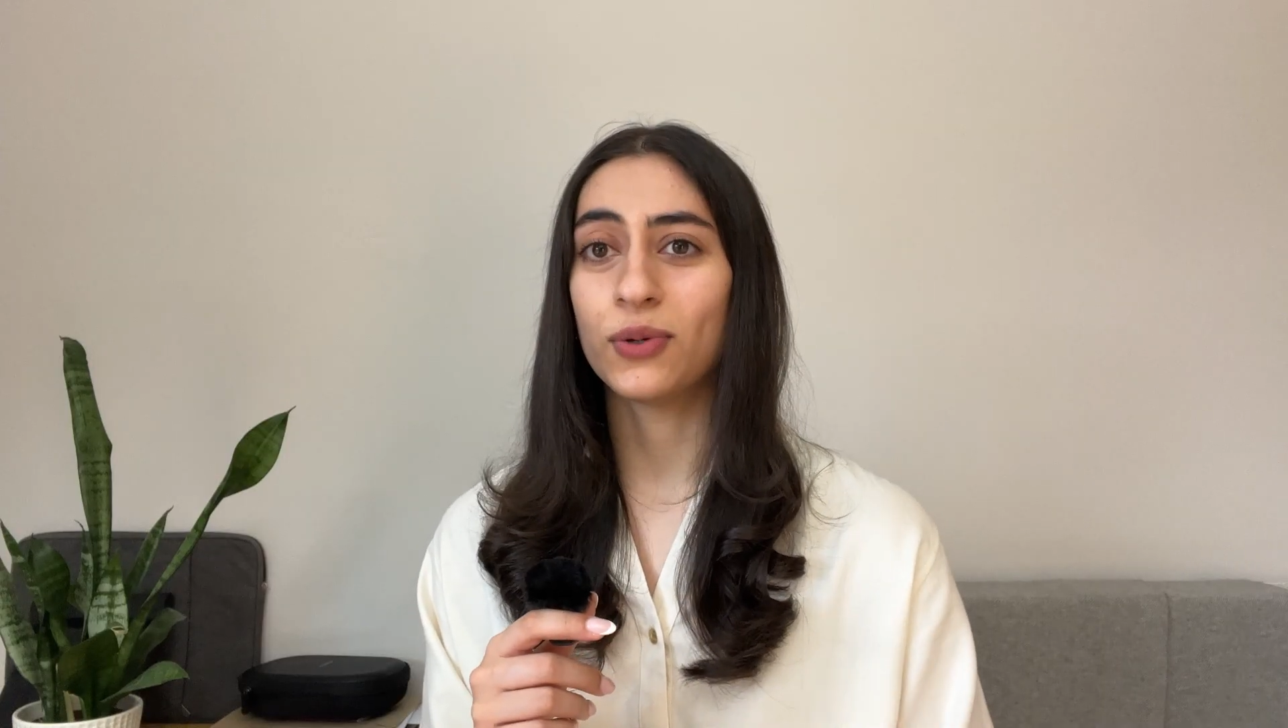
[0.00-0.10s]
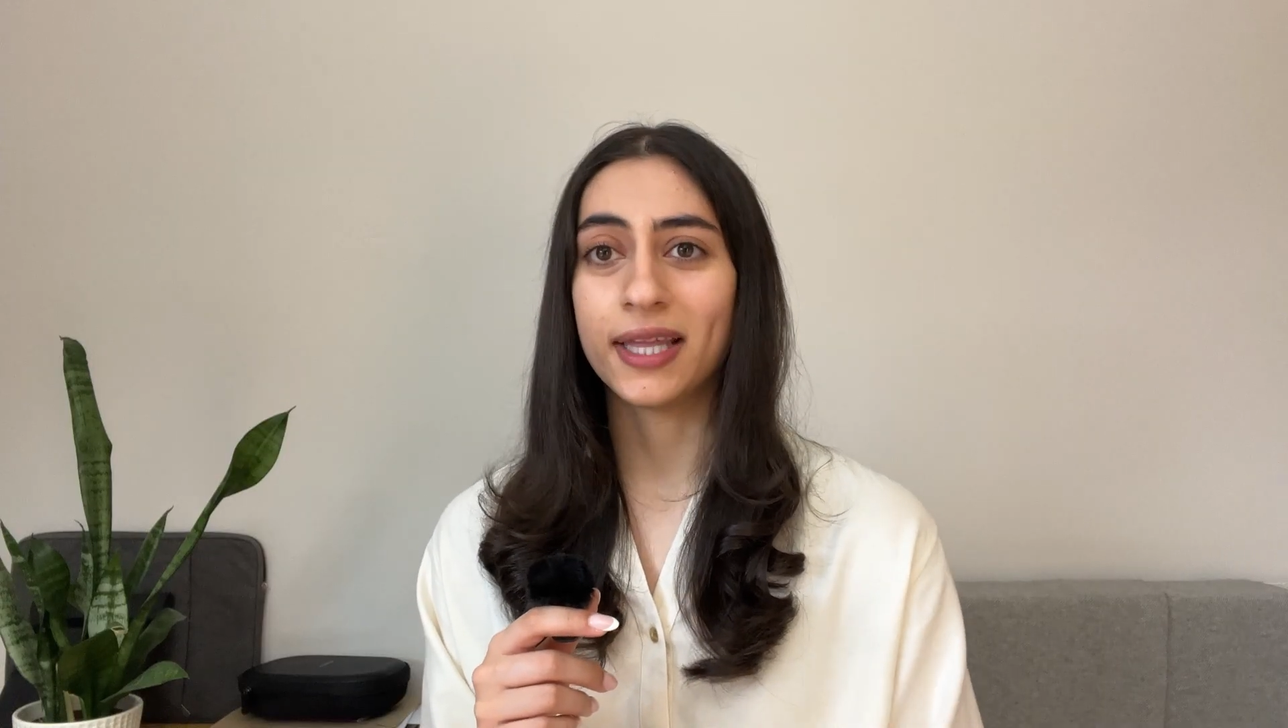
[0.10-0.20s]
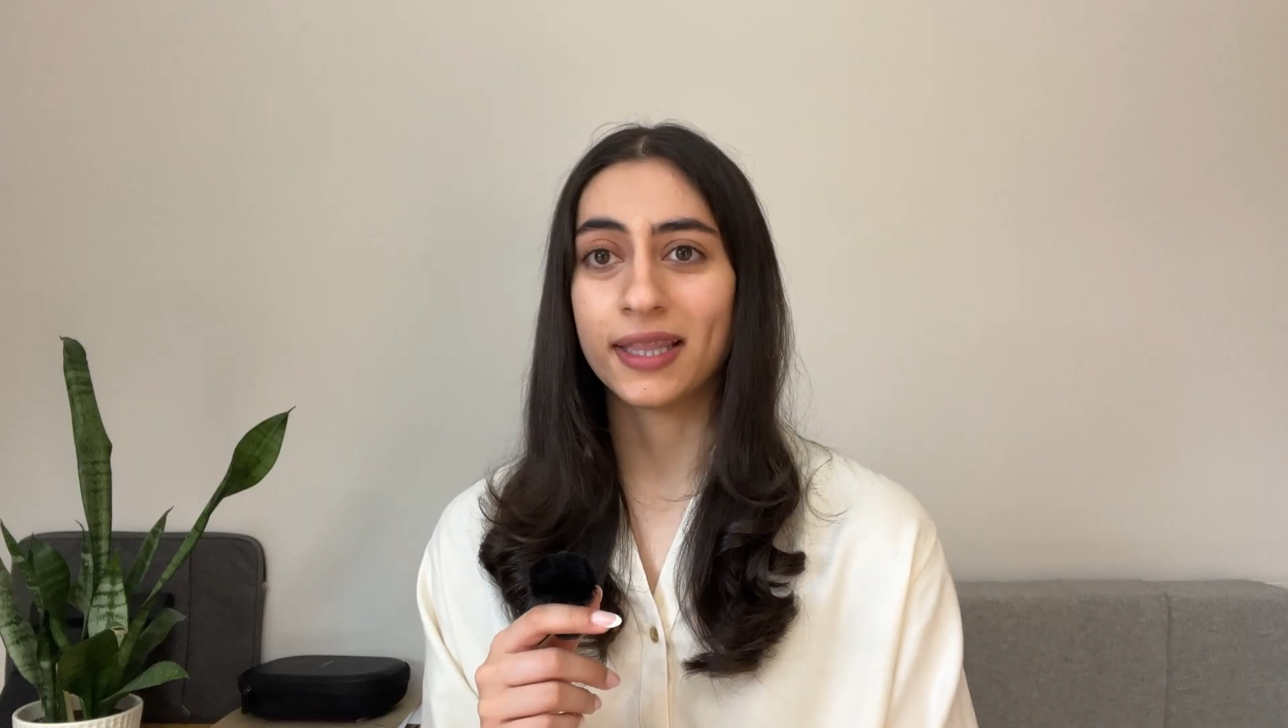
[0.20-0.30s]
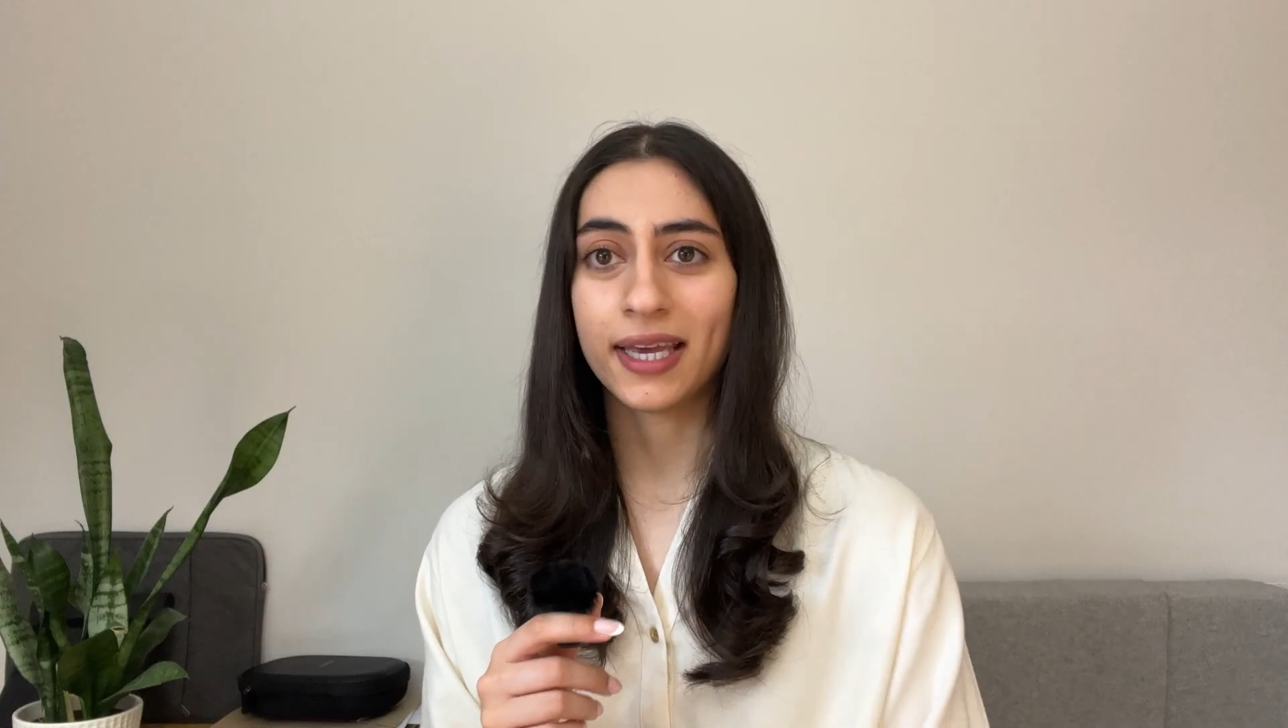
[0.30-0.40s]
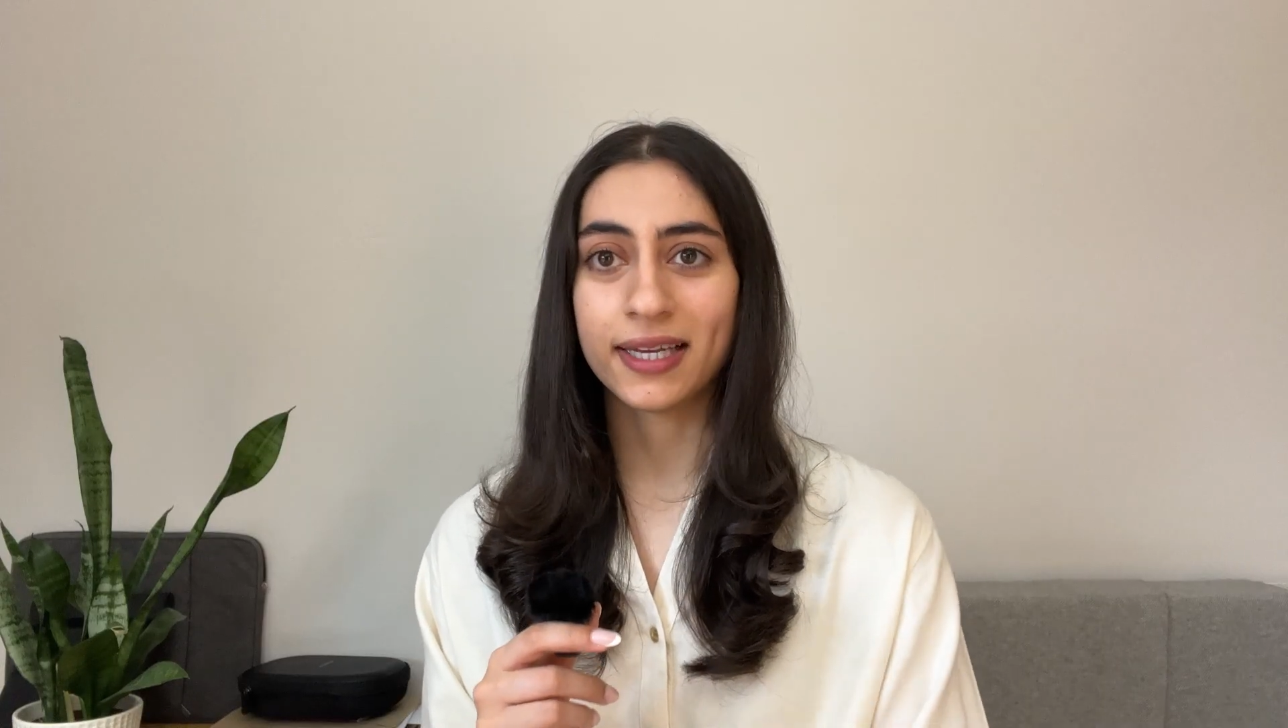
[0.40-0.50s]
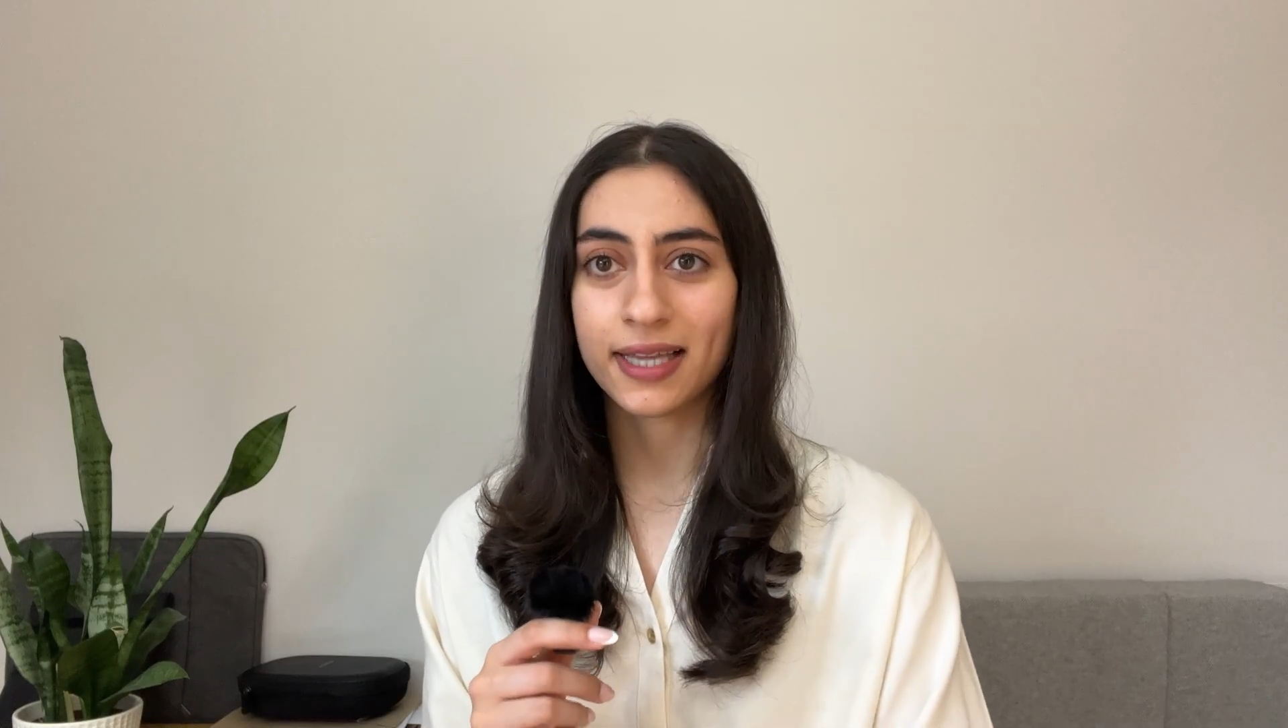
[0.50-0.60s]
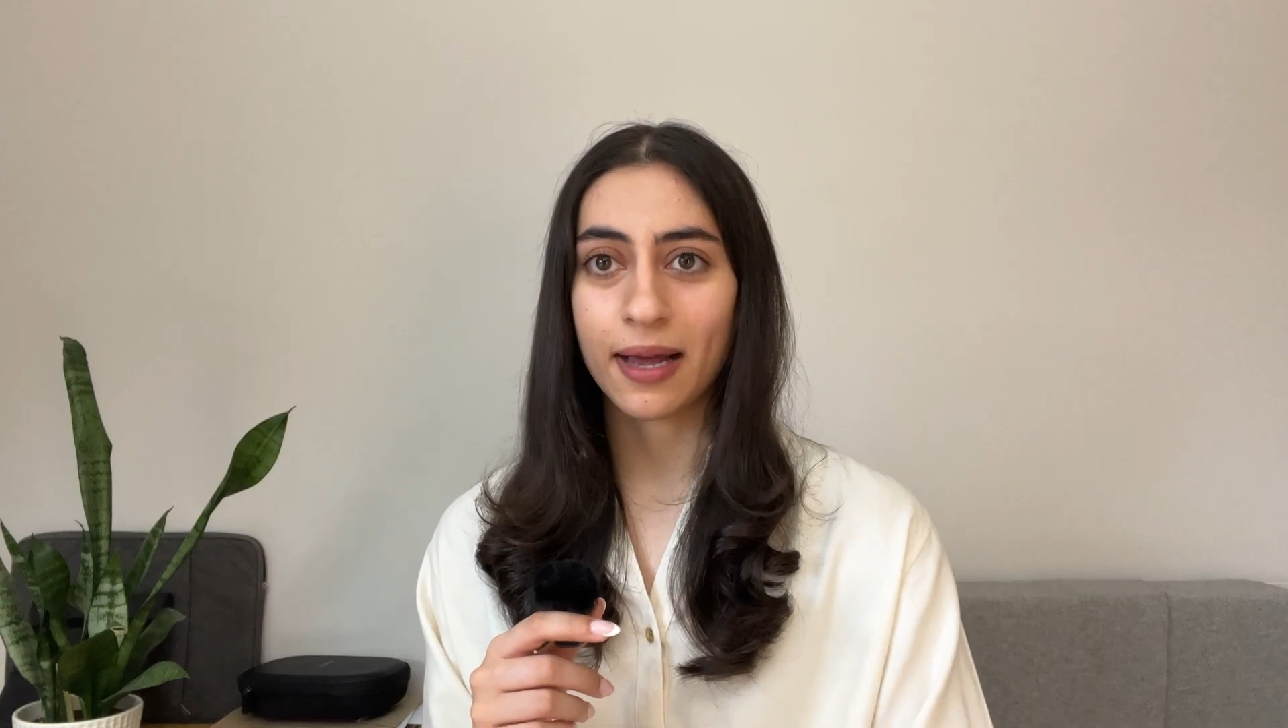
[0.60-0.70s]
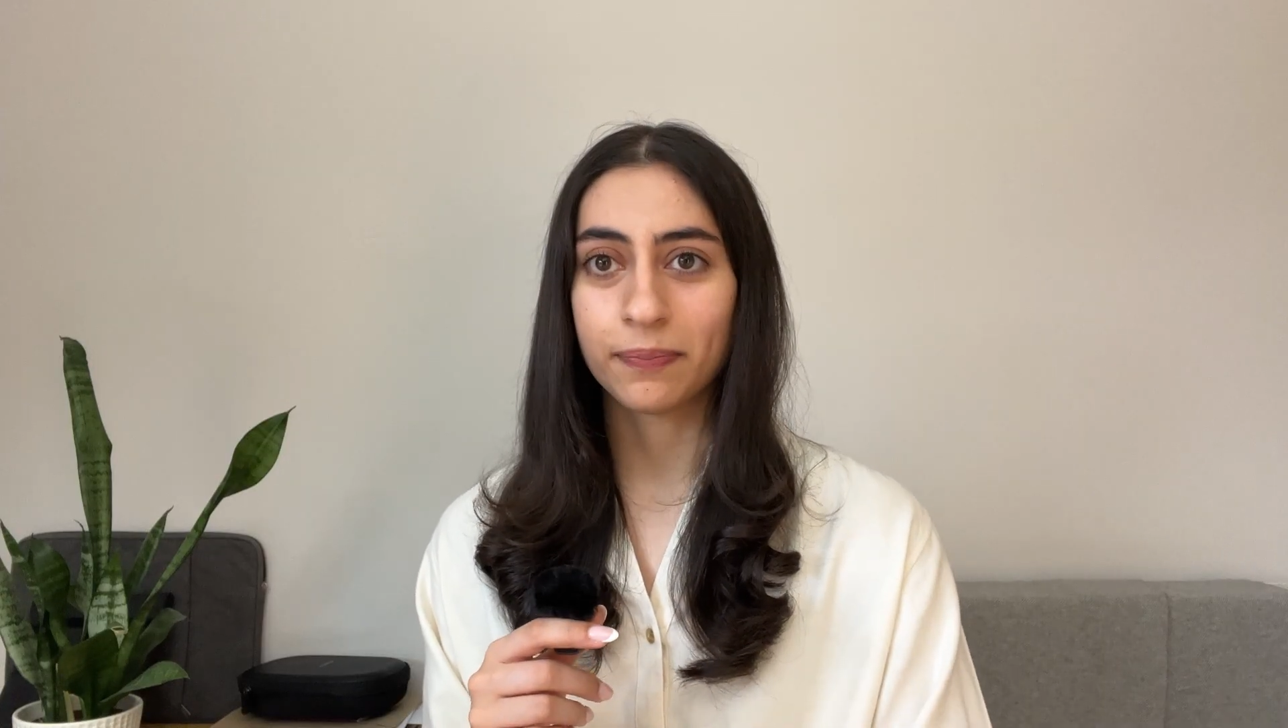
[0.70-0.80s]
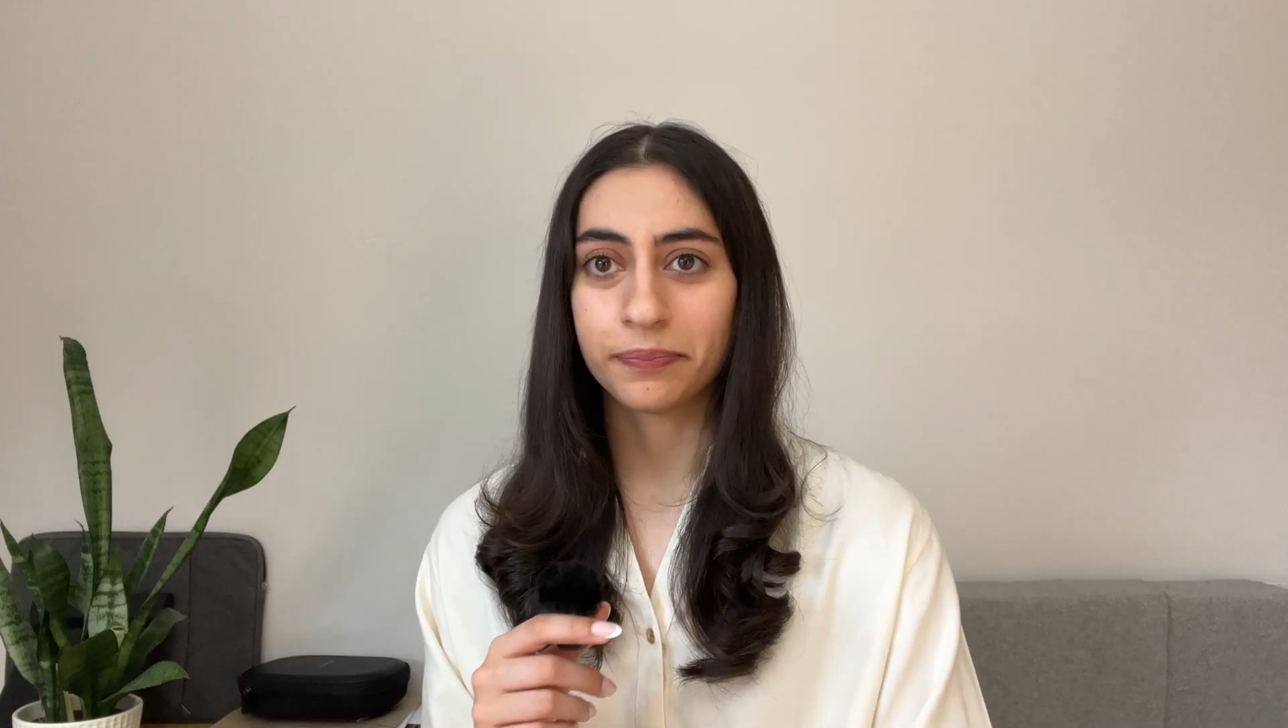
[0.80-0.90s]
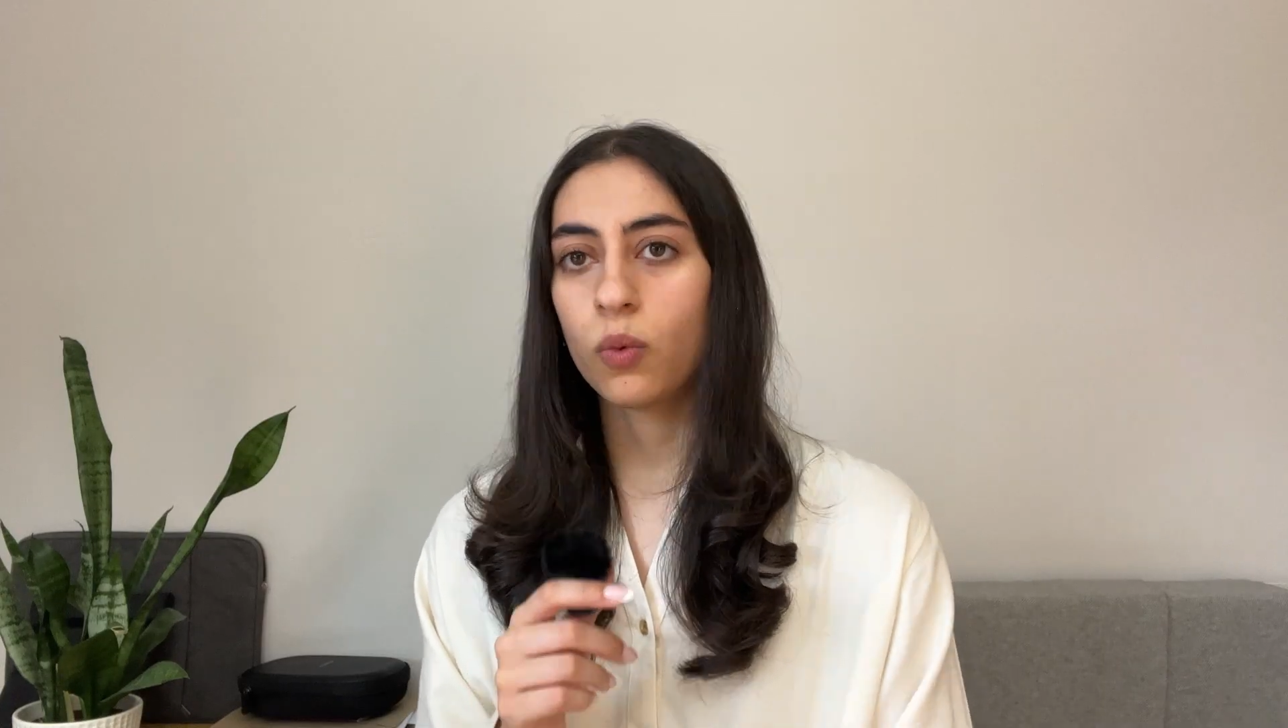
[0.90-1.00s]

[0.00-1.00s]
in the exam.